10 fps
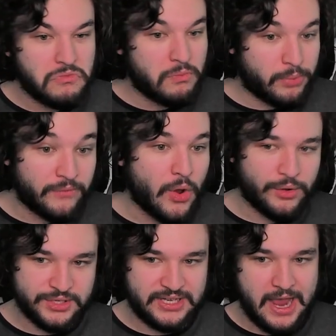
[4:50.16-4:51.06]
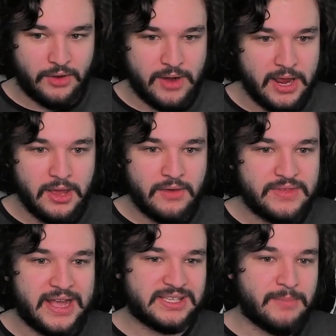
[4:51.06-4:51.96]
provoke stack, right?
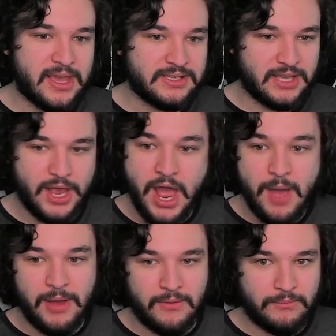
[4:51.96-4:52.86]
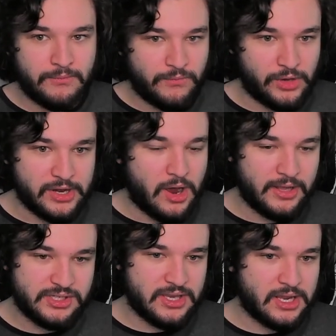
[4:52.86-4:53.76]
That's amazing. But for like
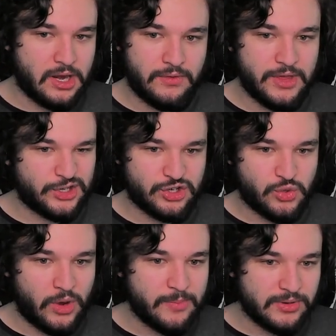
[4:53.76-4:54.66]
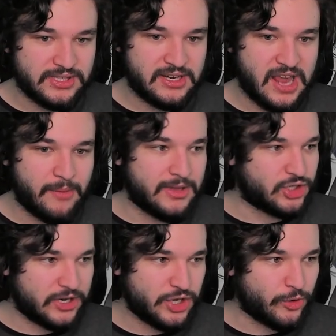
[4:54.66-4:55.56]
onslaught here, the extra 20% damage
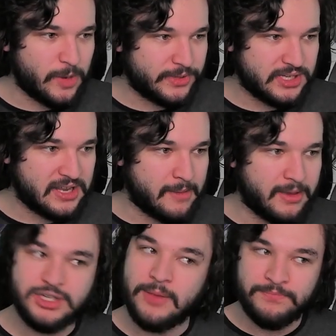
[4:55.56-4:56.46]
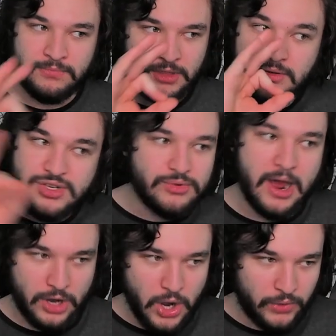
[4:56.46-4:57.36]
or extra 30% damage, do
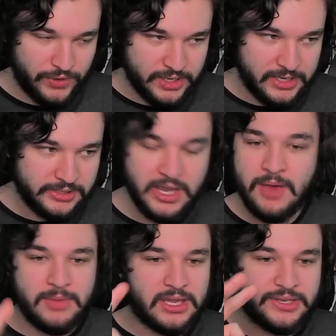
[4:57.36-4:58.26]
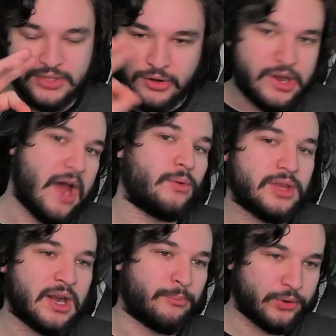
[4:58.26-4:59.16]
not go for these because they're not really
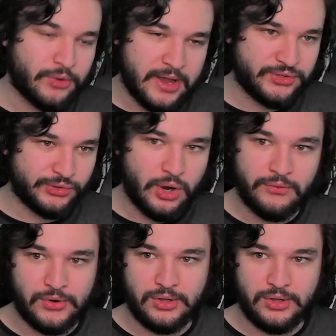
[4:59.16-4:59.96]
going to progress your overall